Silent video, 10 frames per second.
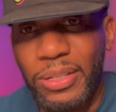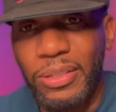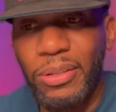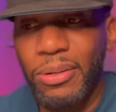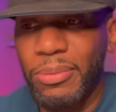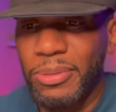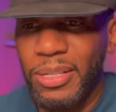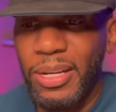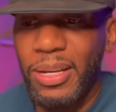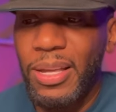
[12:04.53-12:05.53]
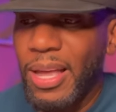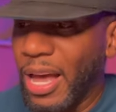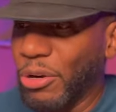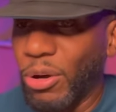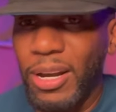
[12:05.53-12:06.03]
You know what I'm saying?
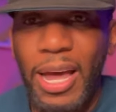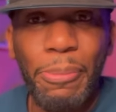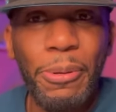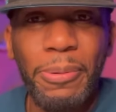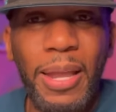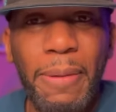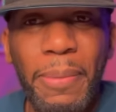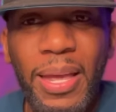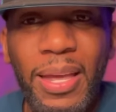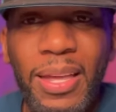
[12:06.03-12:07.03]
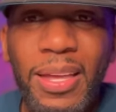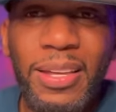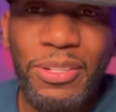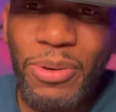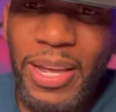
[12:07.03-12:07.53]
I know a lot of people like, man,
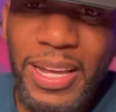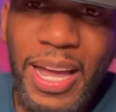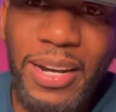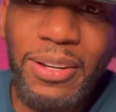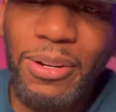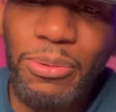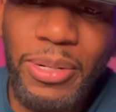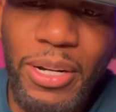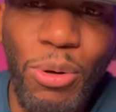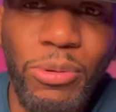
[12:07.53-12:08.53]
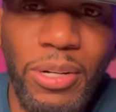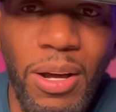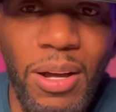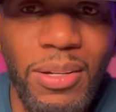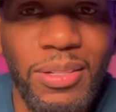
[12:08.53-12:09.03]
you ain't got the Dorito
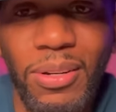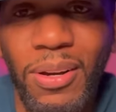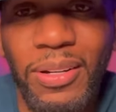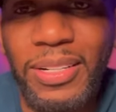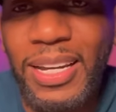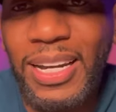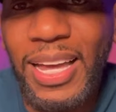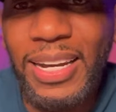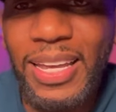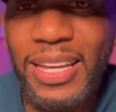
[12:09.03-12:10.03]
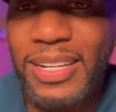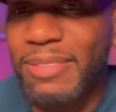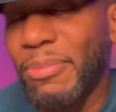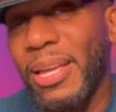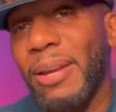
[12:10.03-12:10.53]
dunks or nothing like
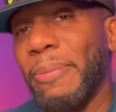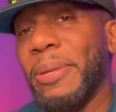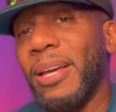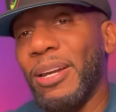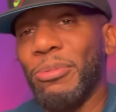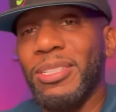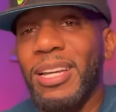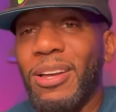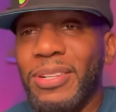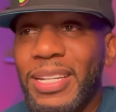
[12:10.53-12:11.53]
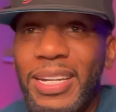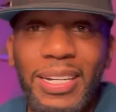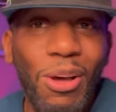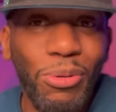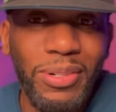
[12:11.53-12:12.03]
that. Man, I'm be honest with y'all. Didn't
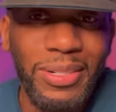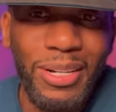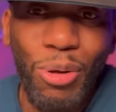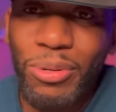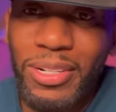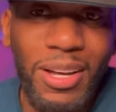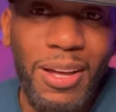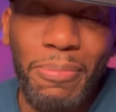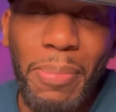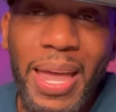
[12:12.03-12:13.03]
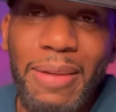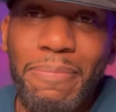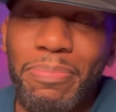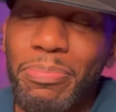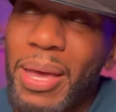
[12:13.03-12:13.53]
no no dunk make
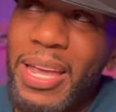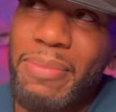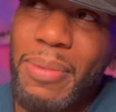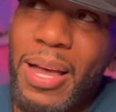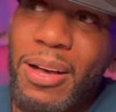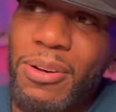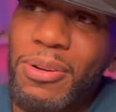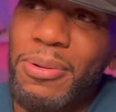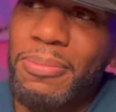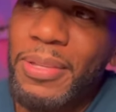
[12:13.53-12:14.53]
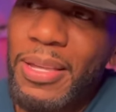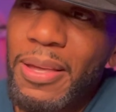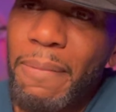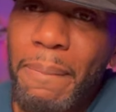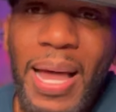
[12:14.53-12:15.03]
make my um
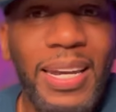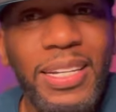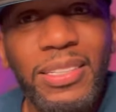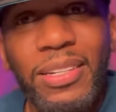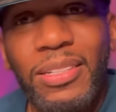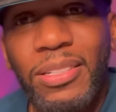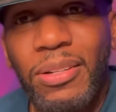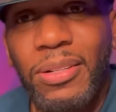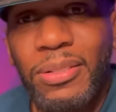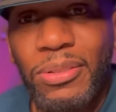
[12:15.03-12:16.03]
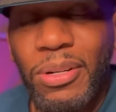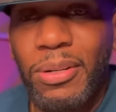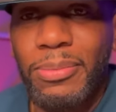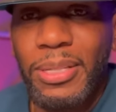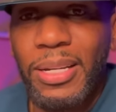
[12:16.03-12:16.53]
my list this year. You know
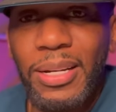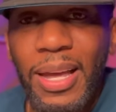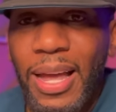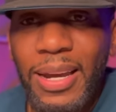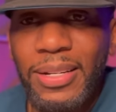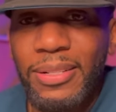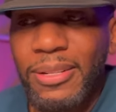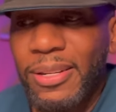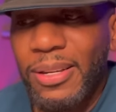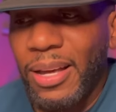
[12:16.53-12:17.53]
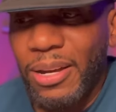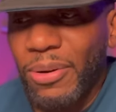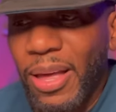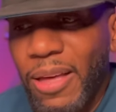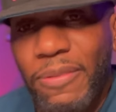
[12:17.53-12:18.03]
what I'm saying? Like I didn't I
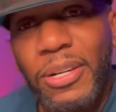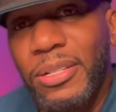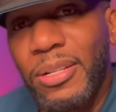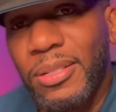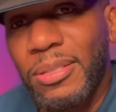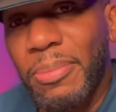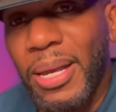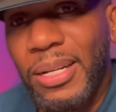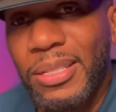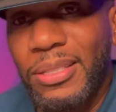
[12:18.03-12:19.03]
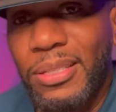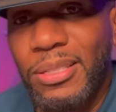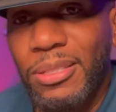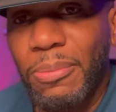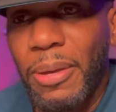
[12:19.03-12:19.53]
don't have any dunks in my list
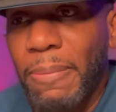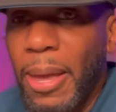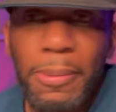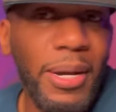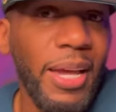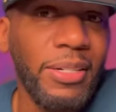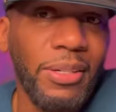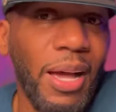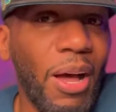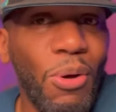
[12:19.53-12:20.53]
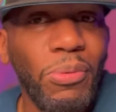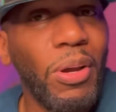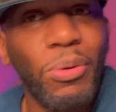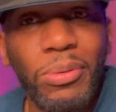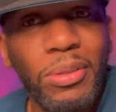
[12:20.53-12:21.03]
this year, man. Maybe next year. I don't
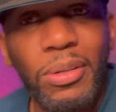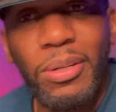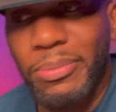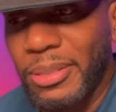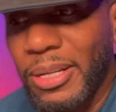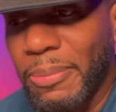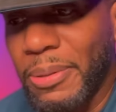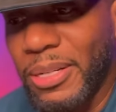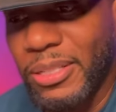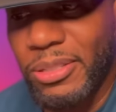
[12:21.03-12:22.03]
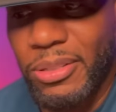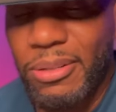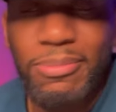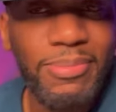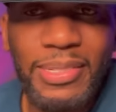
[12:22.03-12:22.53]
know. You know what I'm saying? But this
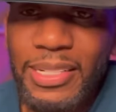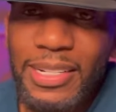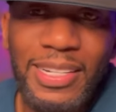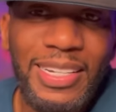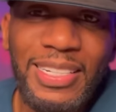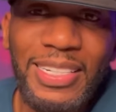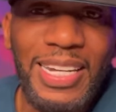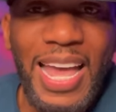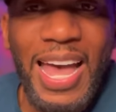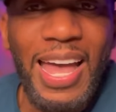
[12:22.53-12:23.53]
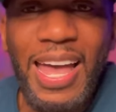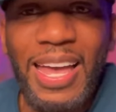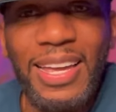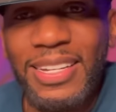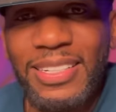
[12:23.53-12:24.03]
year, nah.
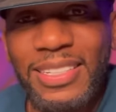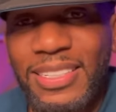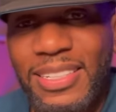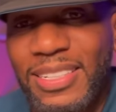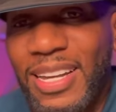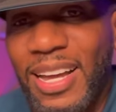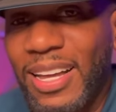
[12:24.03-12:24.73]
This year, nah,